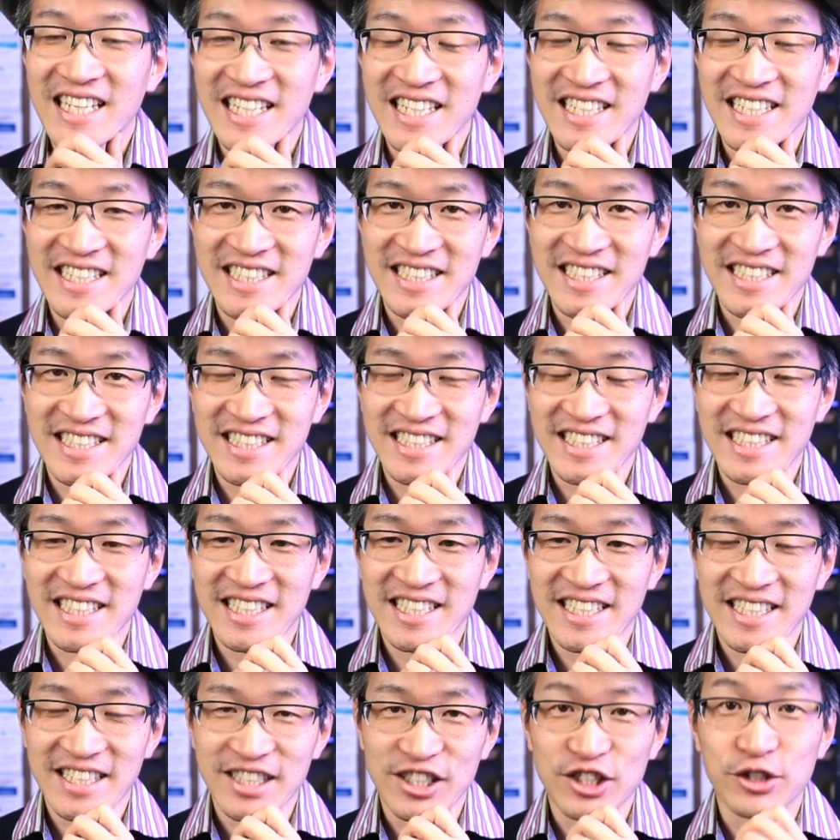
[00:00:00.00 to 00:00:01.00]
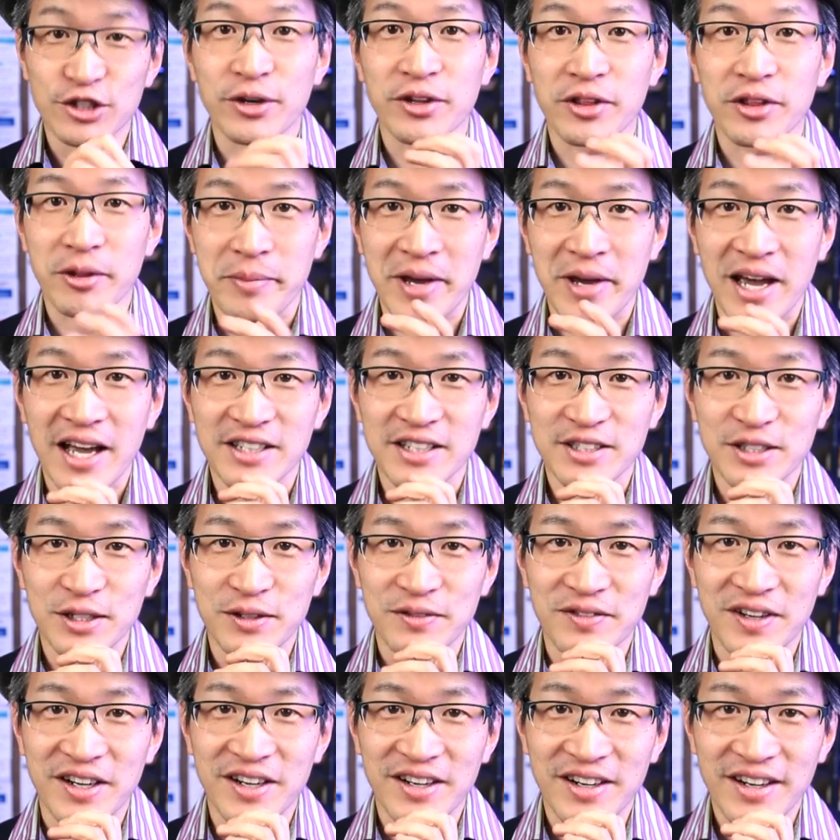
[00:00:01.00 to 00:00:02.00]
the, the during the
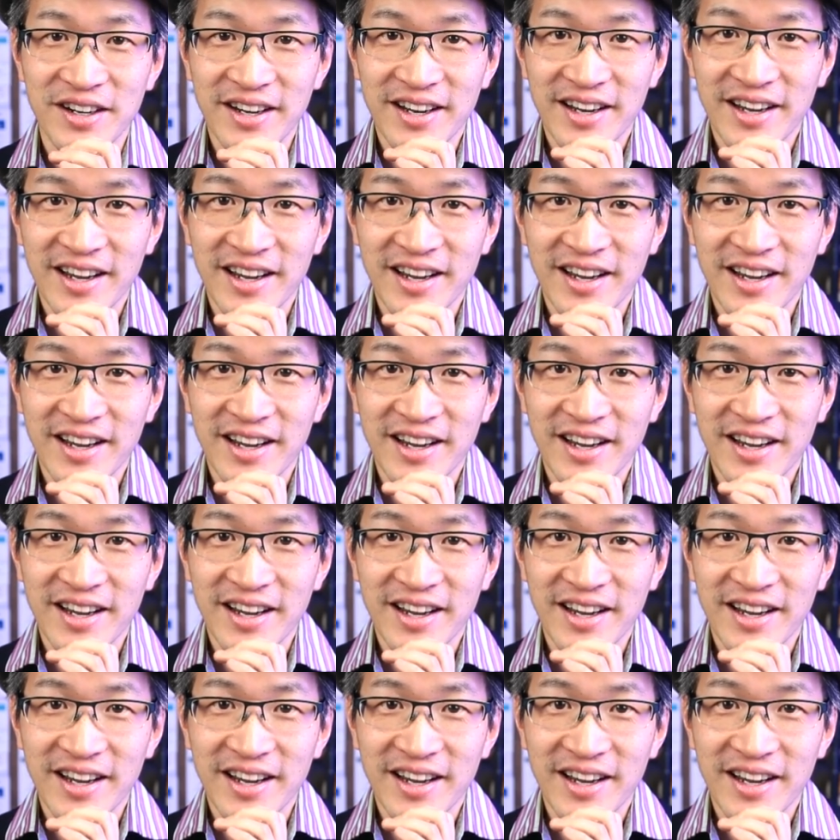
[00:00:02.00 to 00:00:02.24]
Passover,